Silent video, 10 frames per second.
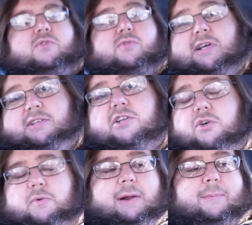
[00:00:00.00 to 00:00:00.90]
which was like the
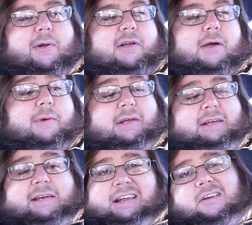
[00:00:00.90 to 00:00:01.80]
new one I picked up.
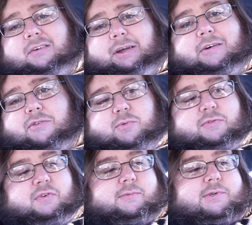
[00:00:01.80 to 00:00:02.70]
I don't care if it's
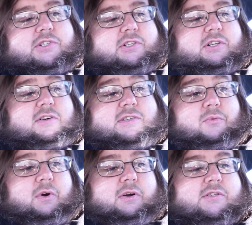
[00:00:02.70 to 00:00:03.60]
refurbished as long as it
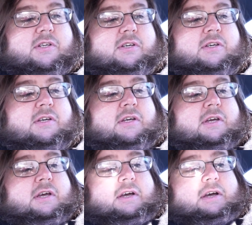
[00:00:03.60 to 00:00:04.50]
works.
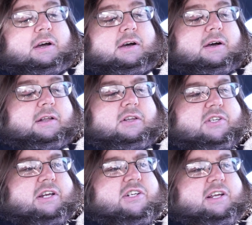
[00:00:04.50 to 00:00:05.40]
Uh, this
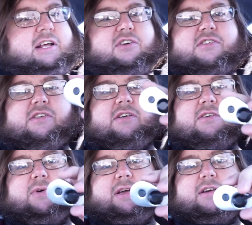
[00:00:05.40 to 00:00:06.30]
actually kind of looks
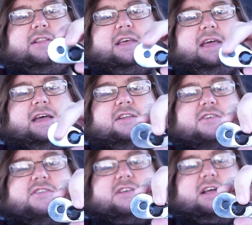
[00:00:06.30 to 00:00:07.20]
right here. The head
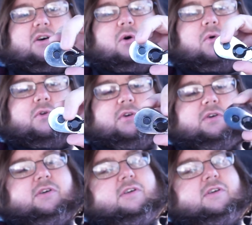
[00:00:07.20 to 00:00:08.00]
looks kind of older